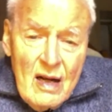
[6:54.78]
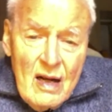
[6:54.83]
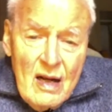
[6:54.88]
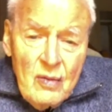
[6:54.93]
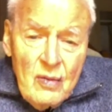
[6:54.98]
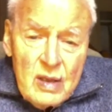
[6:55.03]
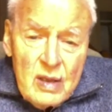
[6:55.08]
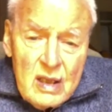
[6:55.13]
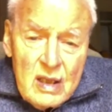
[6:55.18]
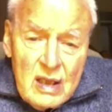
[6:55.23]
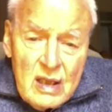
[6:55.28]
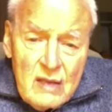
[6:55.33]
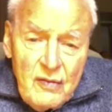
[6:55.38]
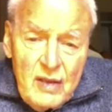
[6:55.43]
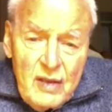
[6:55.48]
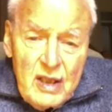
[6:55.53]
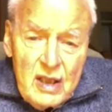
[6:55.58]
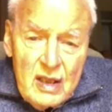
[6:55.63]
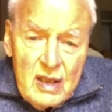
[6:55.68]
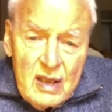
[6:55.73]
was this
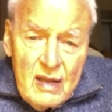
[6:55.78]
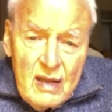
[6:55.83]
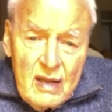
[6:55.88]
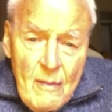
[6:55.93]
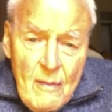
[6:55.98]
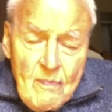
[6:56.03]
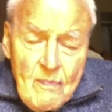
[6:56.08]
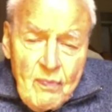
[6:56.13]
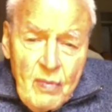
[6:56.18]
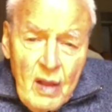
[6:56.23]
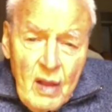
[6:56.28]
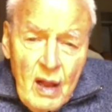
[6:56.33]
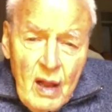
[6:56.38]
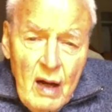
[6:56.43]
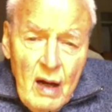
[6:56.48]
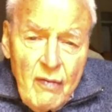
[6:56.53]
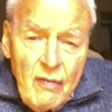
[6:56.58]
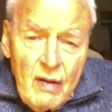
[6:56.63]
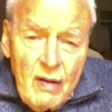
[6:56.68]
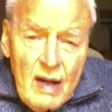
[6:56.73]
vision
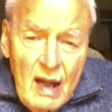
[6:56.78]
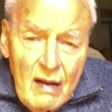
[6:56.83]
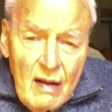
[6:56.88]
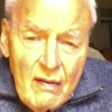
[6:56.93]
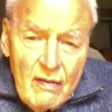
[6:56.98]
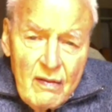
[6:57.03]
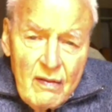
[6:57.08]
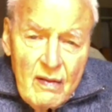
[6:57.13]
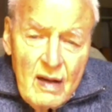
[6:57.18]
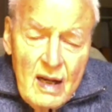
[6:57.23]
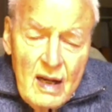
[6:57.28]
of love